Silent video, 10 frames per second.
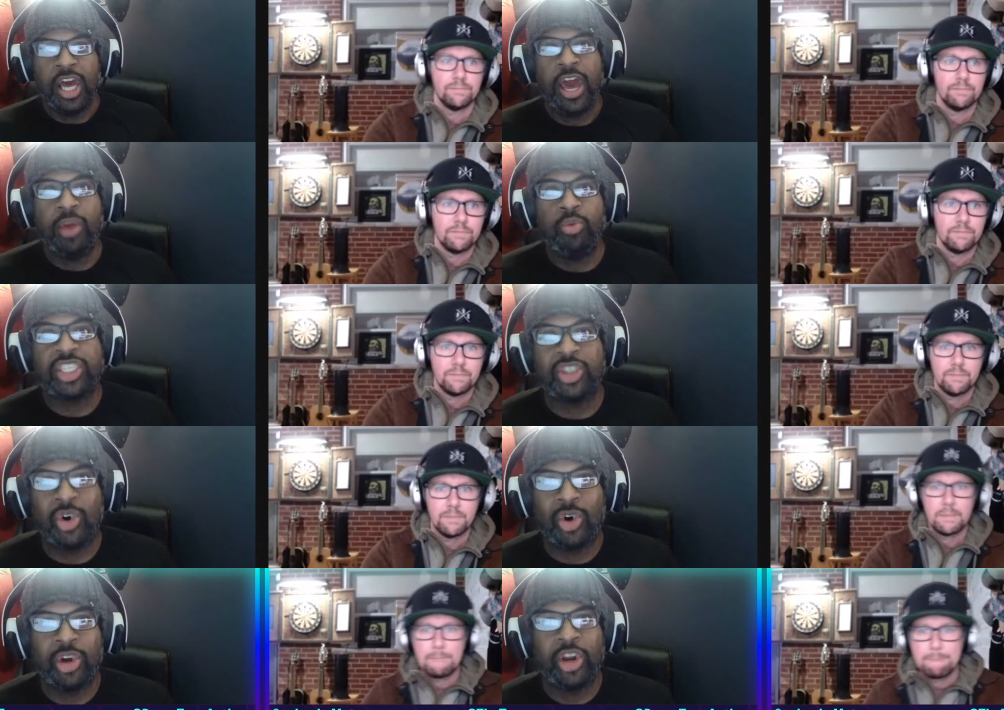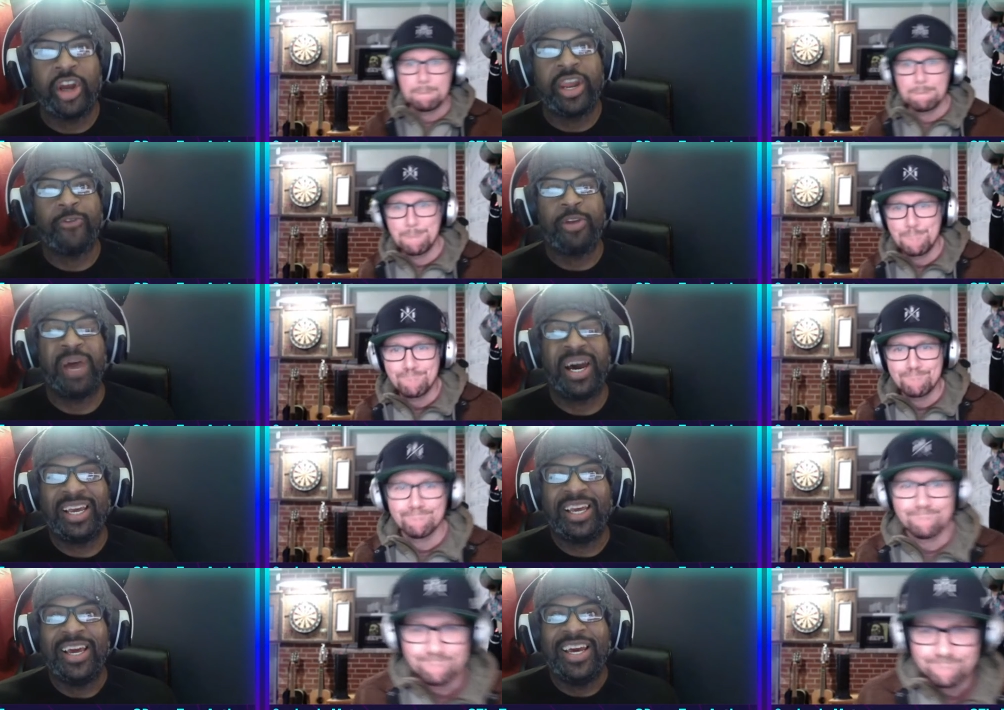Speaker 1: Hey, what's going on,
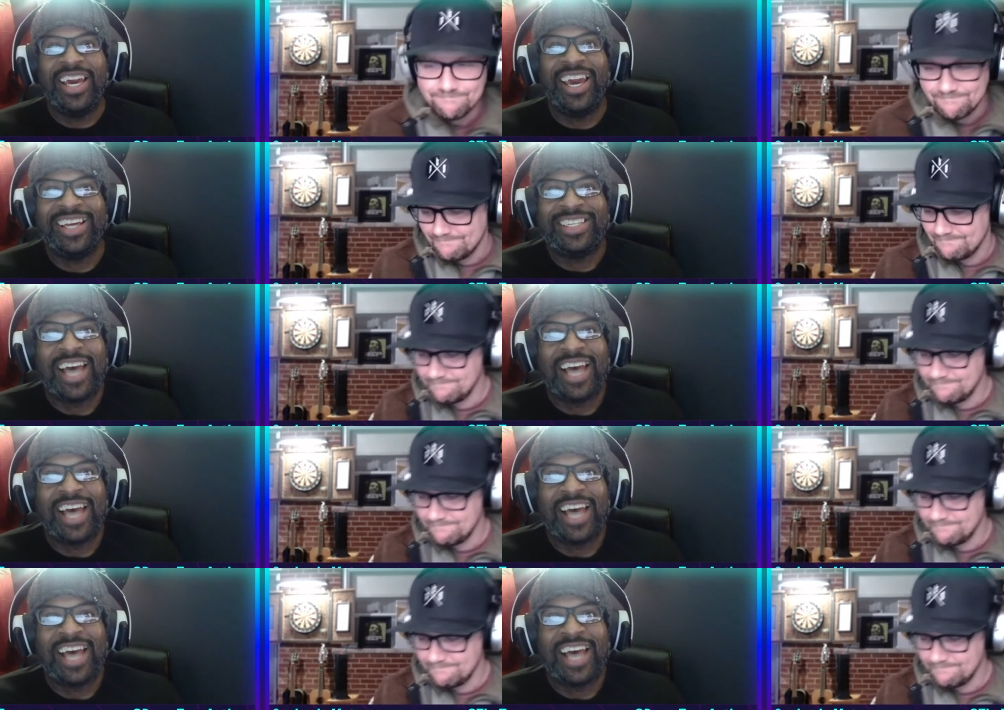everybody? It is